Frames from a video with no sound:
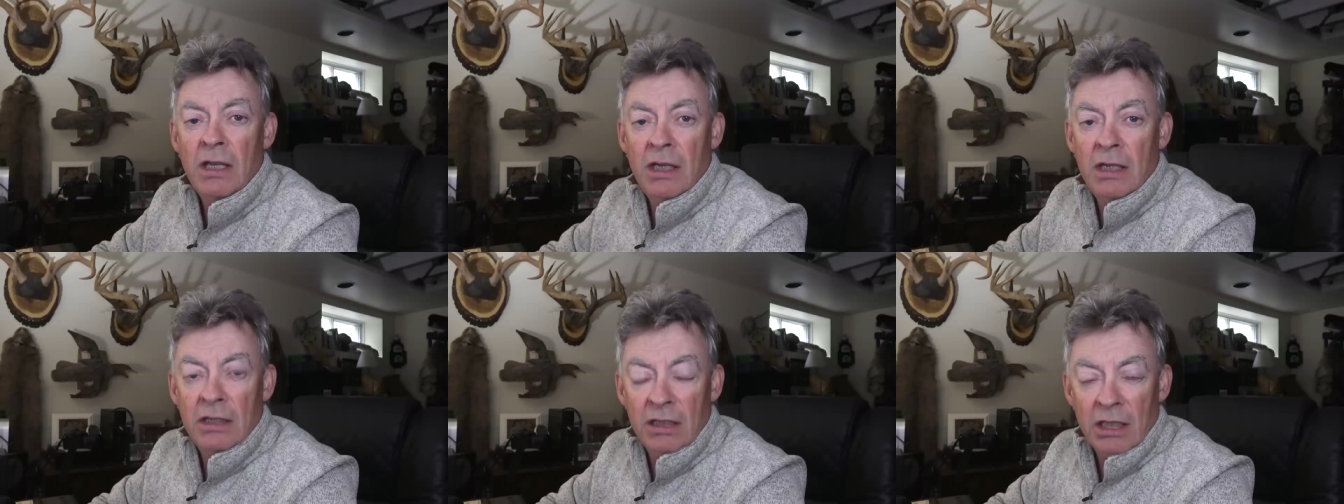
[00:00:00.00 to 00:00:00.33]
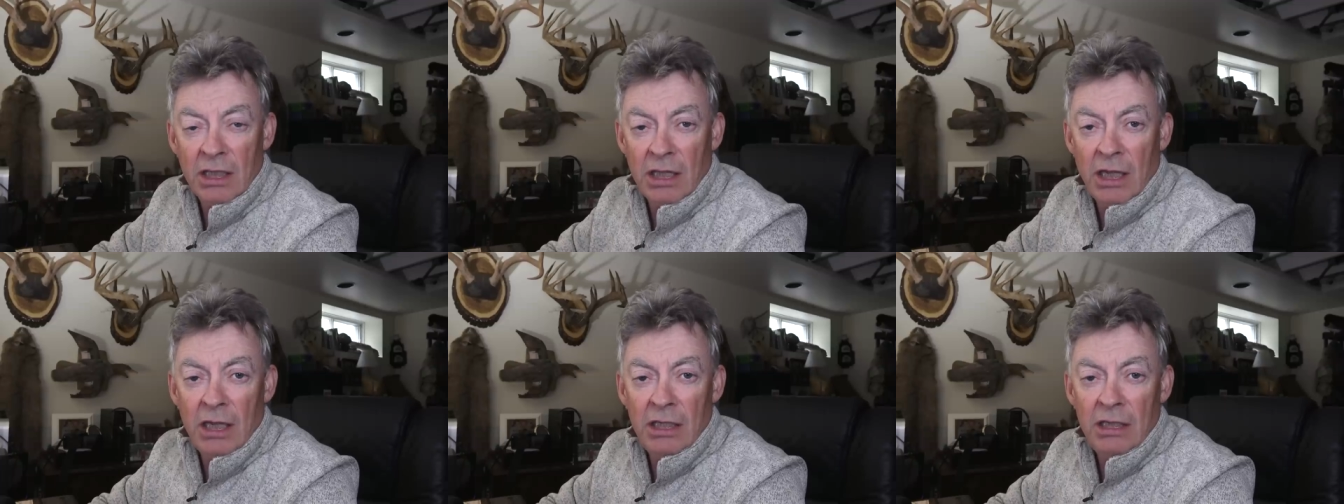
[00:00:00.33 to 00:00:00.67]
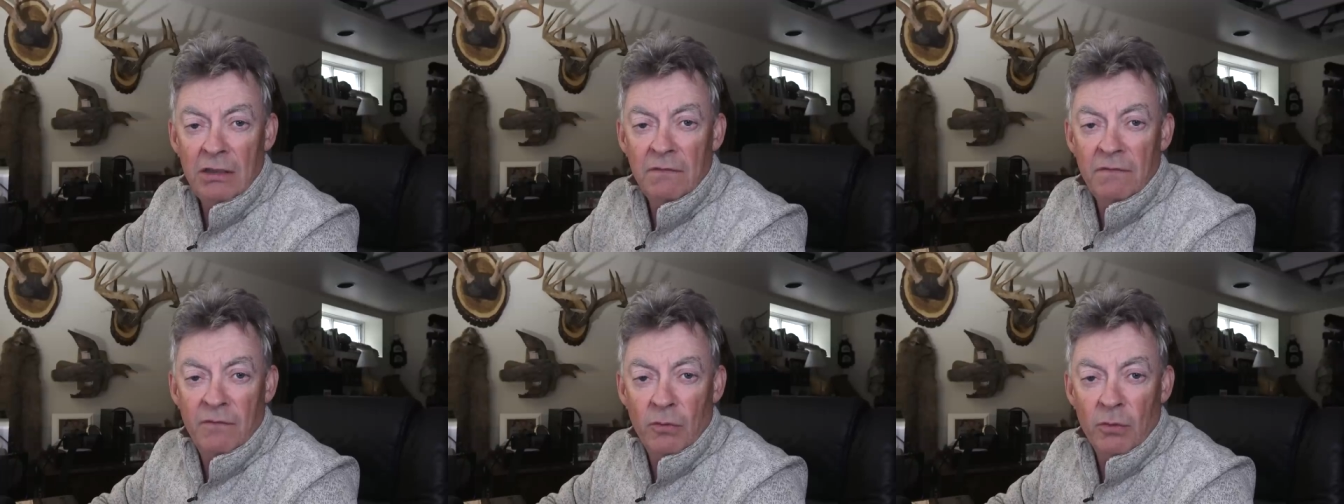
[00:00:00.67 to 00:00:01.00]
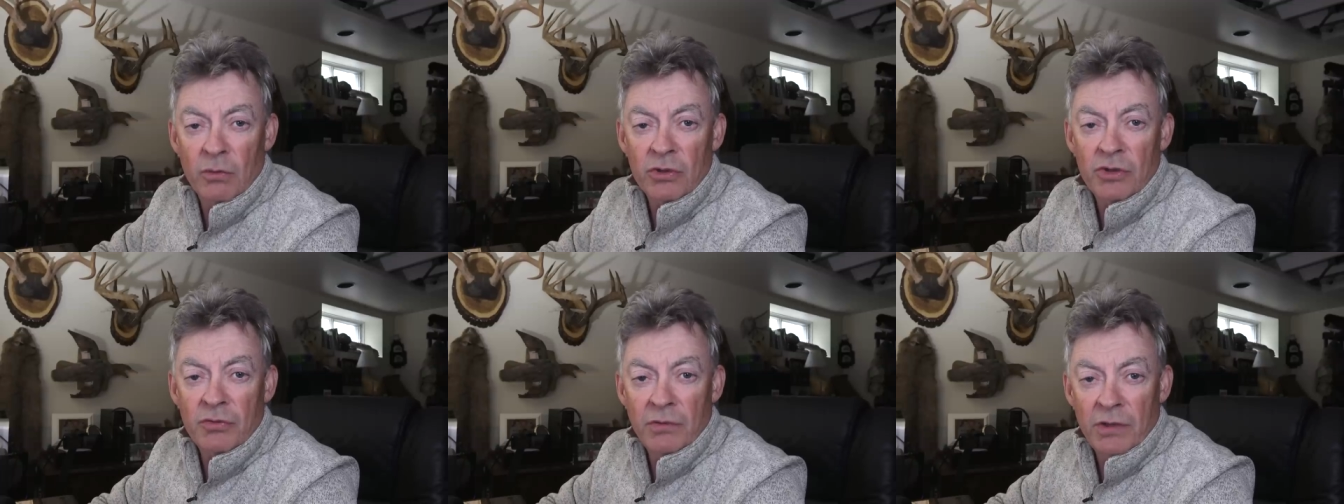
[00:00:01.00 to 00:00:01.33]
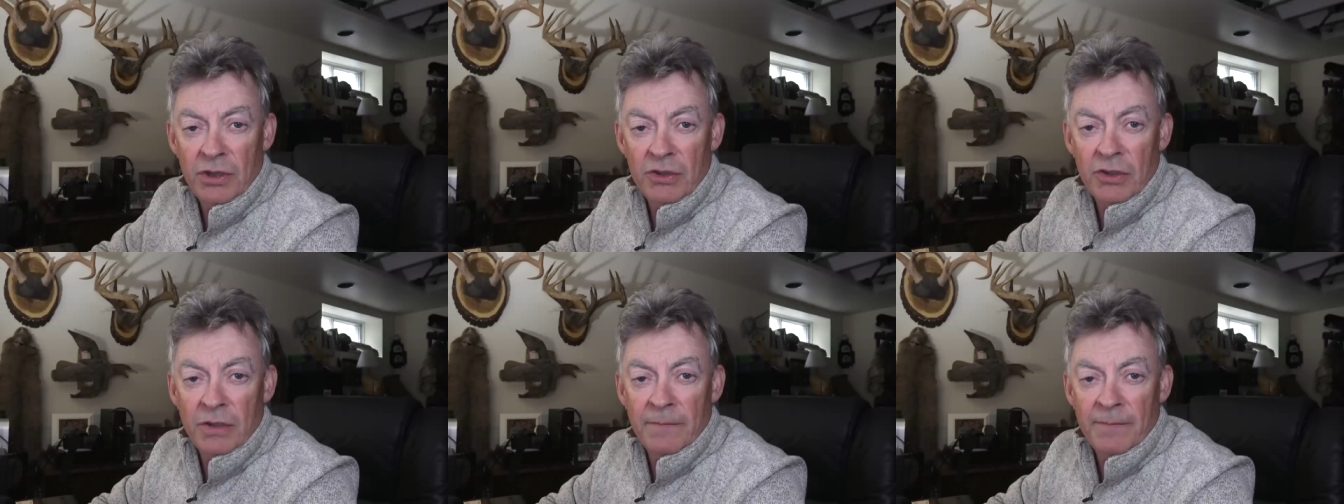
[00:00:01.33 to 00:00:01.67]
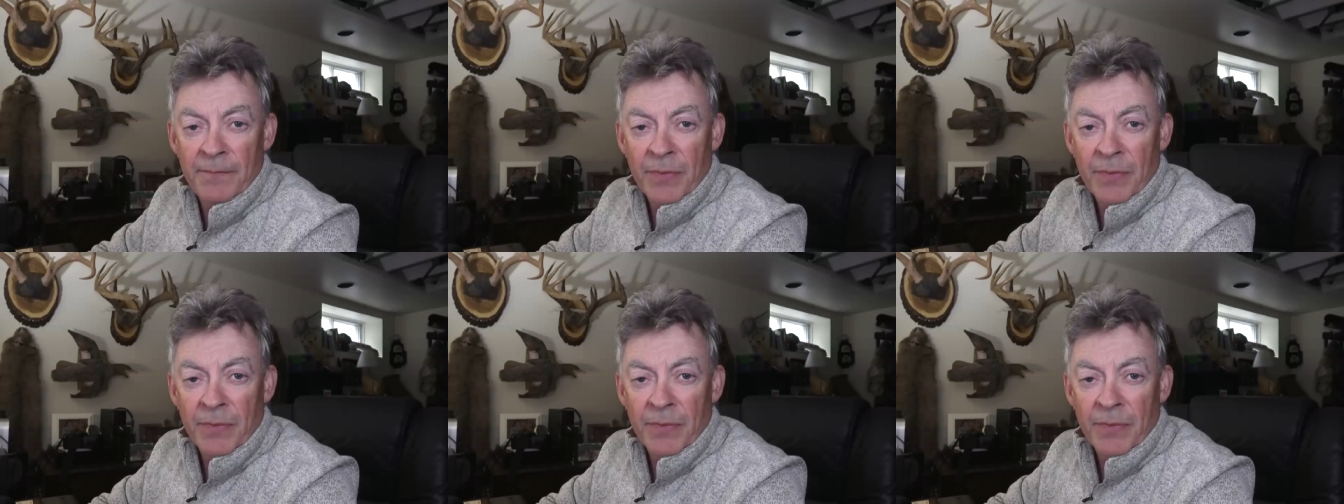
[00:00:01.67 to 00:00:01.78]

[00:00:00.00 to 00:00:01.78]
in an Acadian forest region.